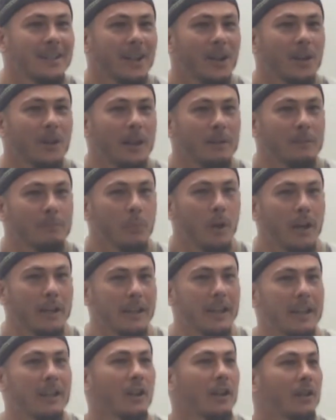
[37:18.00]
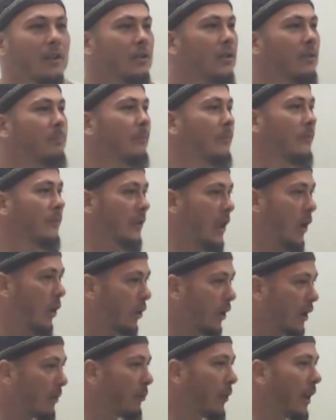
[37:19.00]
And by then I got to know a
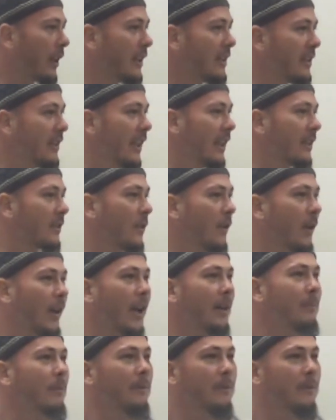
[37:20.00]
lot of brothers in that time.